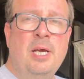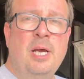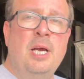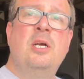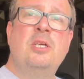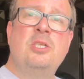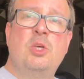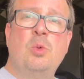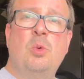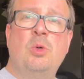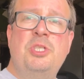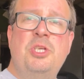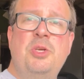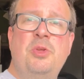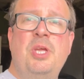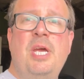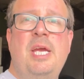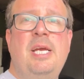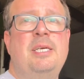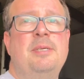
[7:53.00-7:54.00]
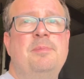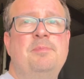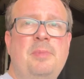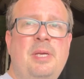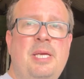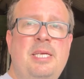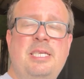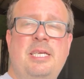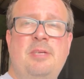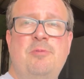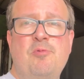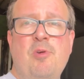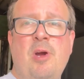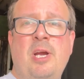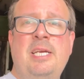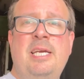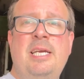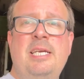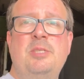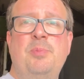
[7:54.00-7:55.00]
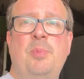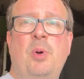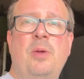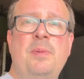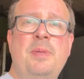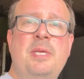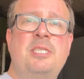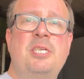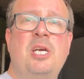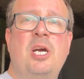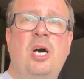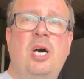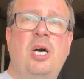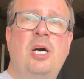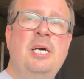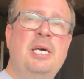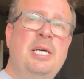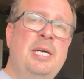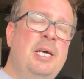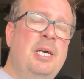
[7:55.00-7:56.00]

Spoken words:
So what do you think? Is it the right kit to put on this car?